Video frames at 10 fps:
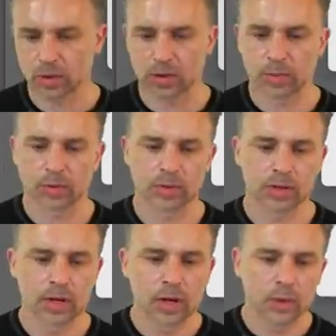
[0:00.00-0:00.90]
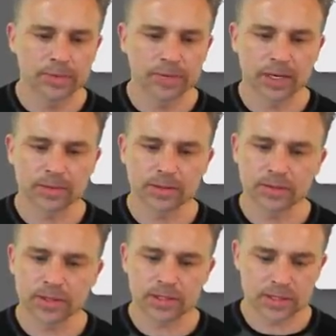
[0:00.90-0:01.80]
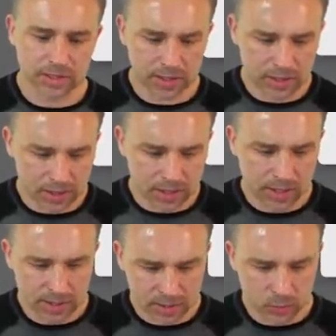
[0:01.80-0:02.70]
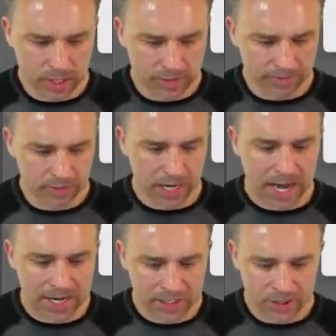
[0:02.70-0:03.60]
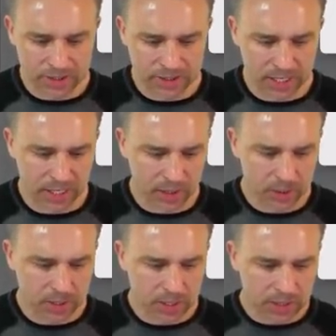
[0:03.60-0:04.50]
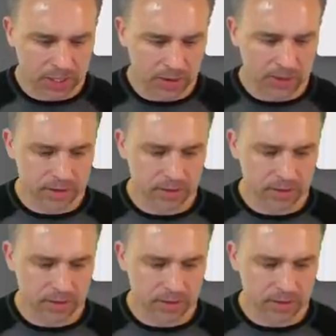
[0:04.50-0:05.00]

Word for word: artboard. We've been able to do this this way for ages now. Now let's go